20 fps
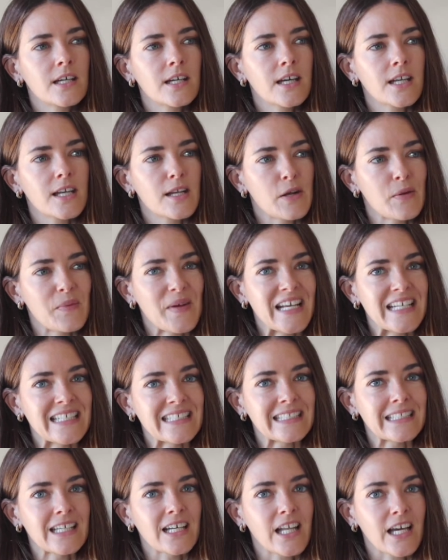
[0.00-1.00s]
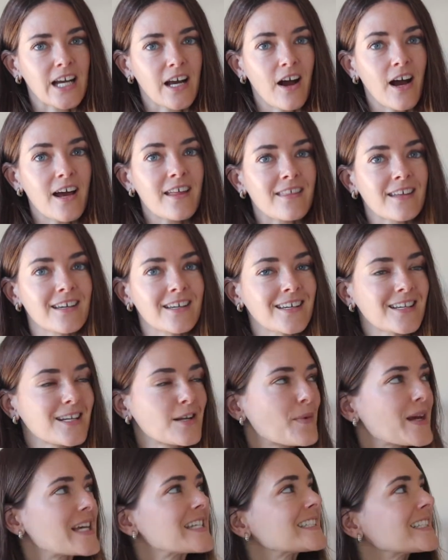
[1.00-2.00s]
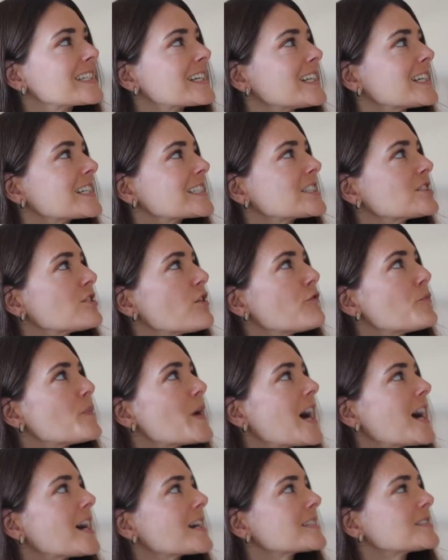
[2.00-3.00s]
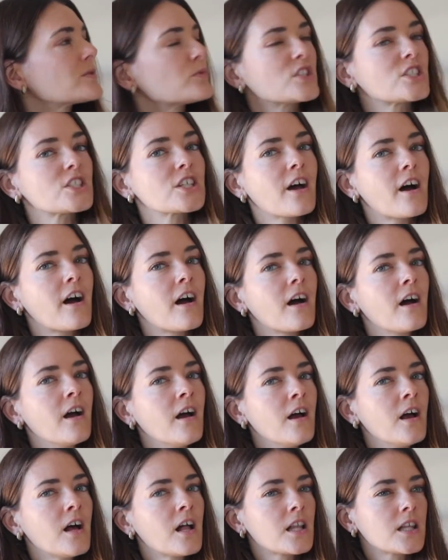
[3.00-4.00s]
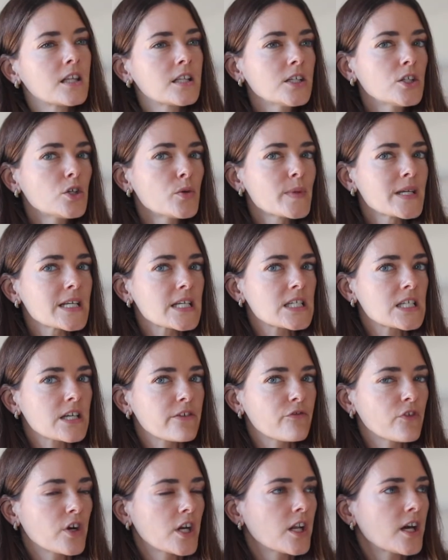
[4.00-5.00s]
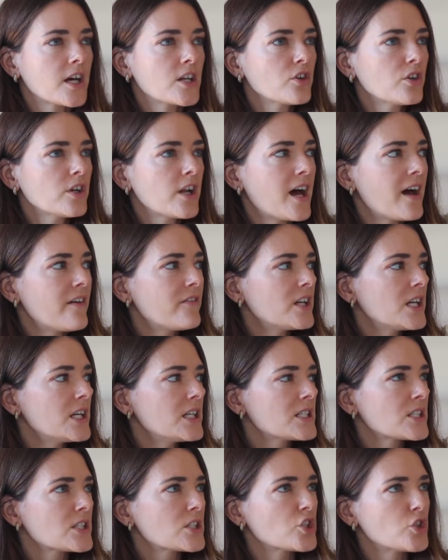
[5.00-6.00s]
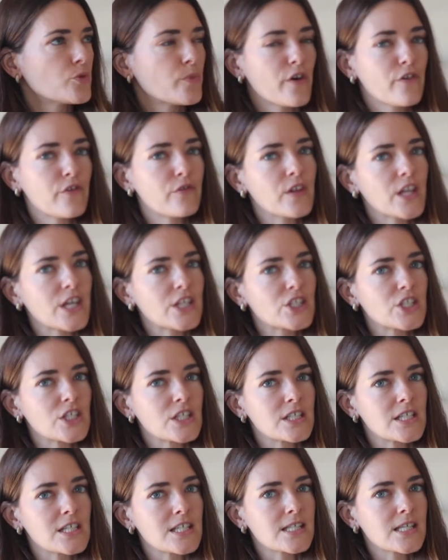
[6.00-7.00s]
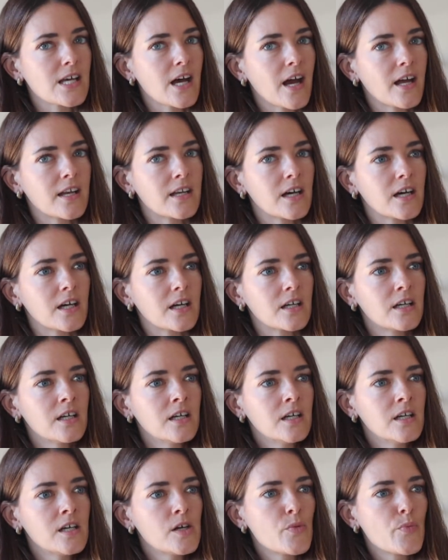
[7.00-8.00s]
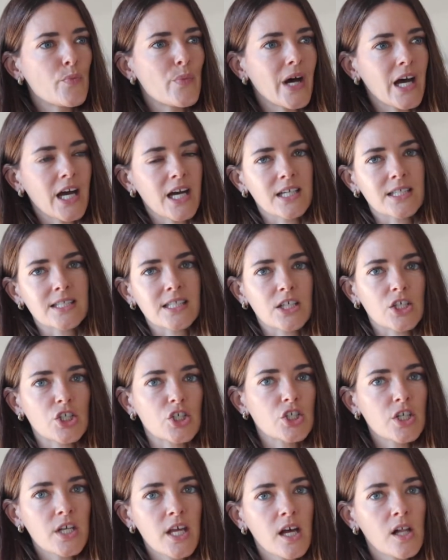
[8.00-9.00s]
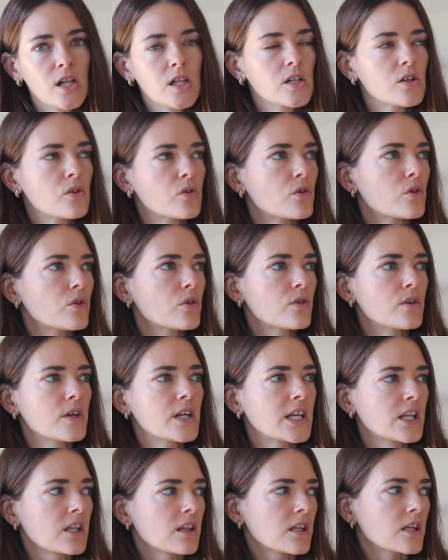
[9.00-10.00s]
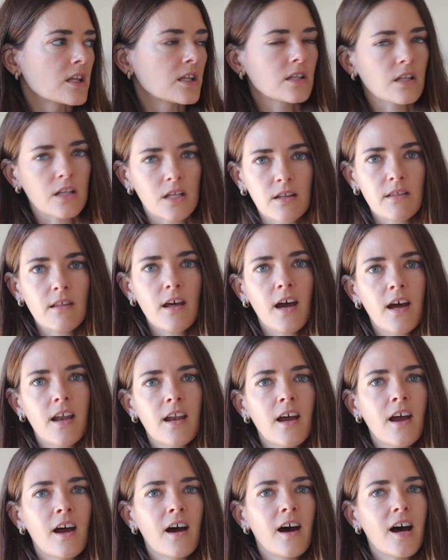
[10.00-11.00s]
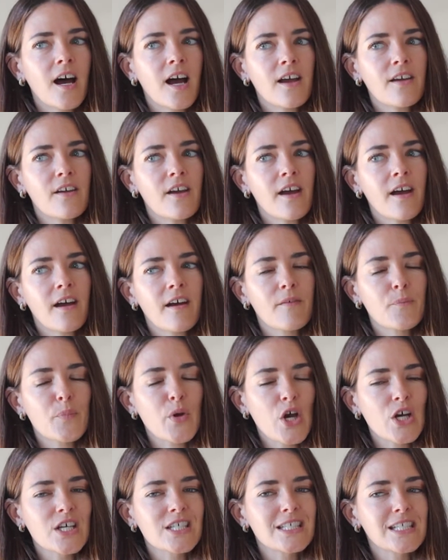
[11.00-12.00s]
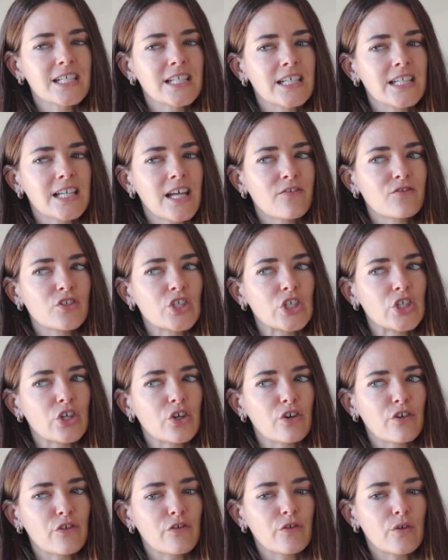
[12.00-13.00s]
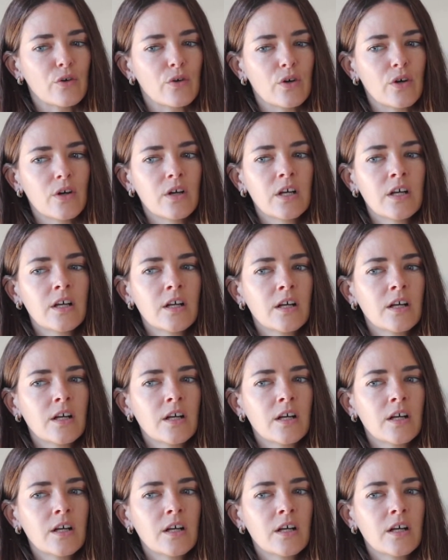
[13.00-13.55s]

an amazing collection of bags, which are a little bit different. I don't have any super flashy designer bags like a Jenelle or anything like that. I personally love to go for